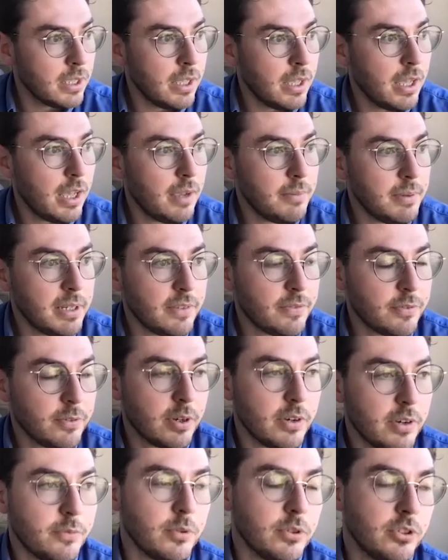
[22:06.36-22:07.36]

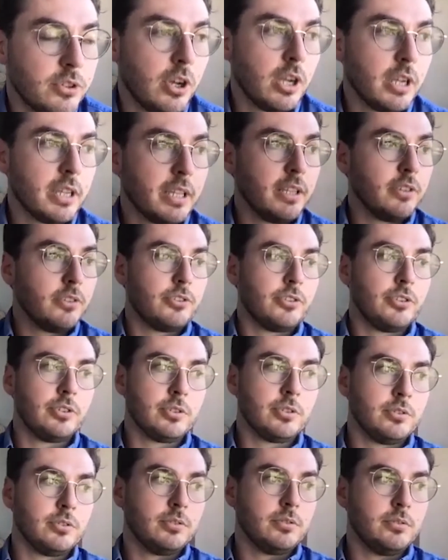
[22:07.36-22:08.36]
if we're talking
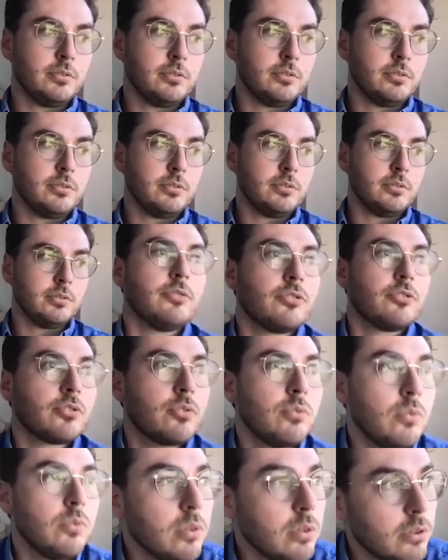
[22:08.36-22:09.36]
to
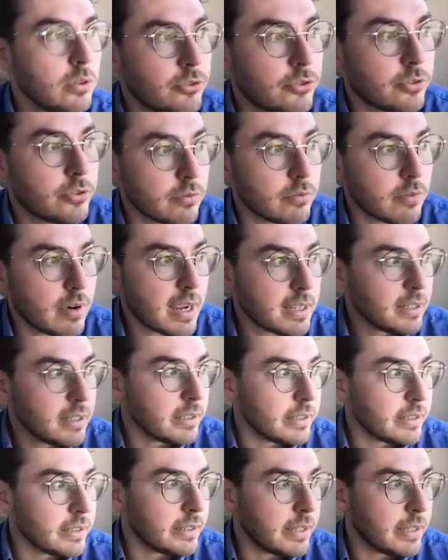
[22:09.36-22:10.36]
schools
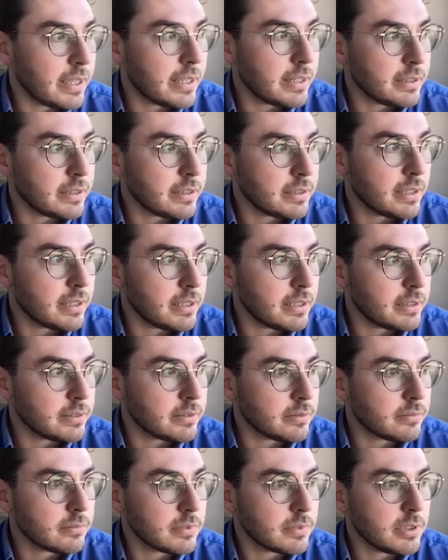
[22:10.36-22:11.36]
directly and
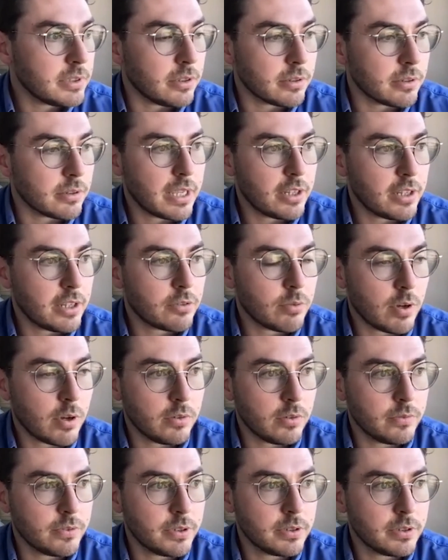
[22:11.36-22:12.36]

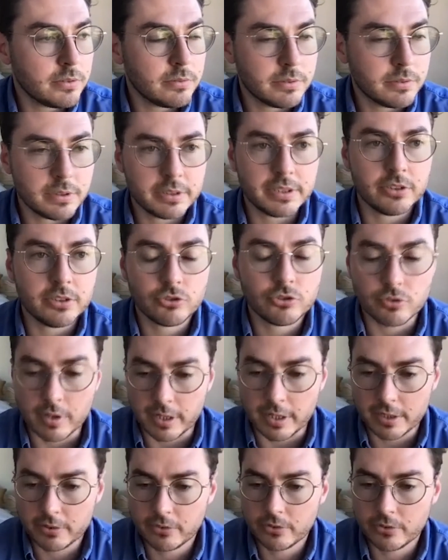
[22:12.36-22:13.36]
K-12
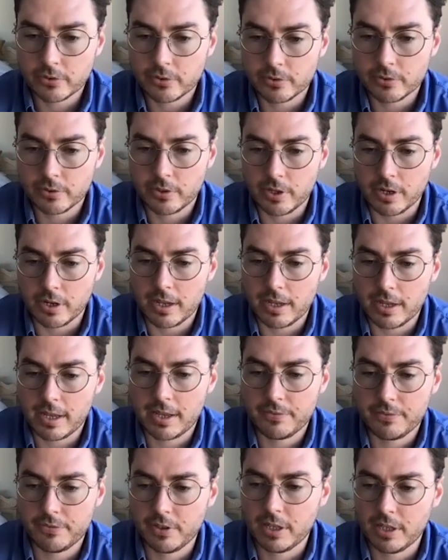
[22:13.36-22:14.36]
districts, I
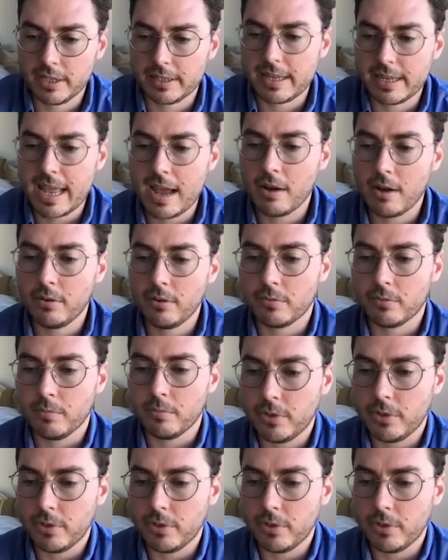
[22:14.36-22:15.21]
feel like now is